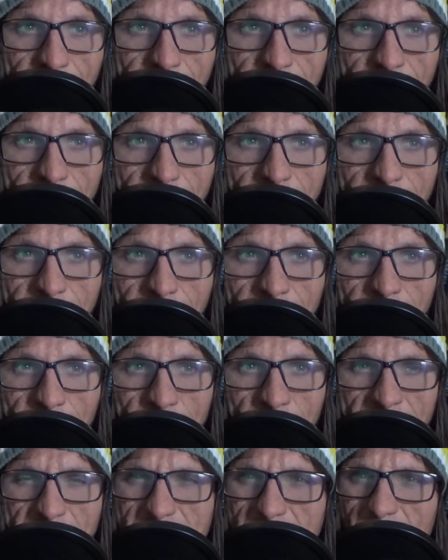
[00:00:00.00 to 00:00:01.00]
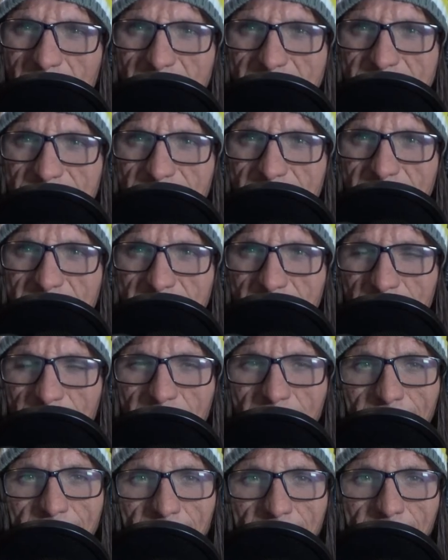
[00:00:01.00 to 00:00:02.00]
eh, mental hospitals are
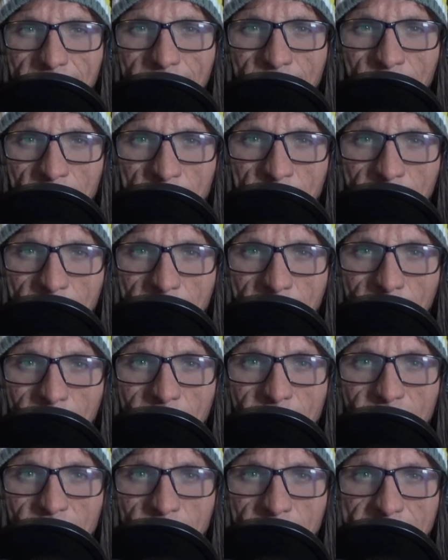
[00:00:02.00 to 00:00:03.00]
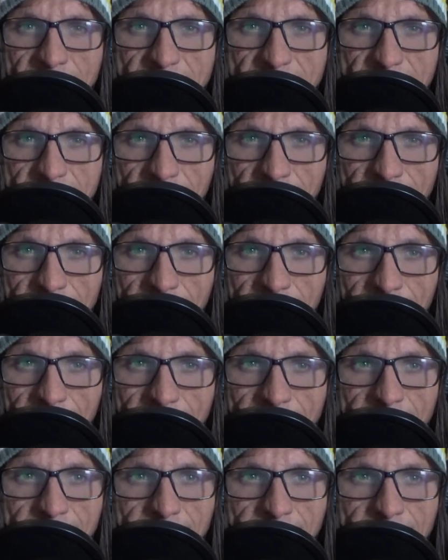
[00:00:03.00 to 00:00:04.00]
pretty can be pretty awful places, and I think
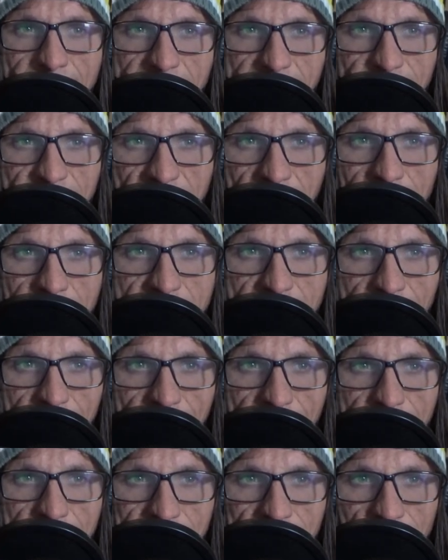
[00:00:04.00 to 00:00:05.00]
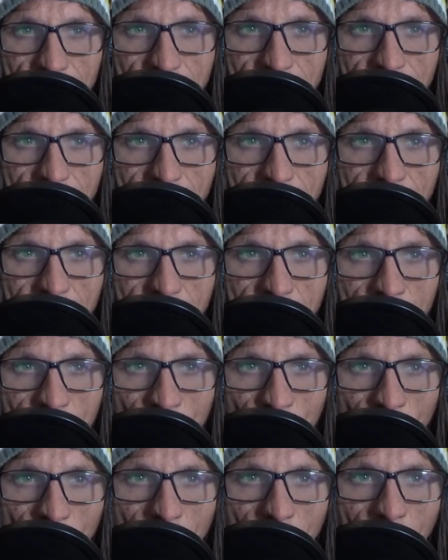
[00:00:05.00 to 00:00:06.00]
sometimes they can do
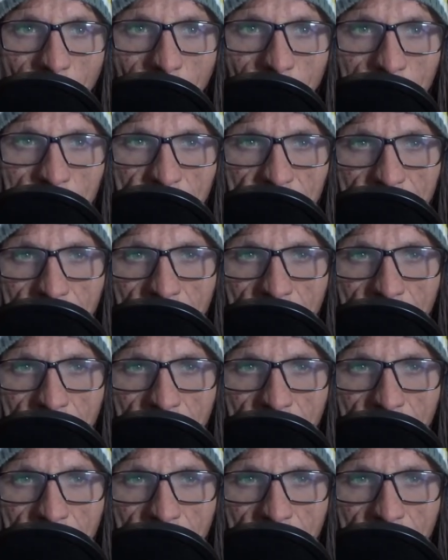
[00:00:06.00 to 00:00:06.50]
more harm than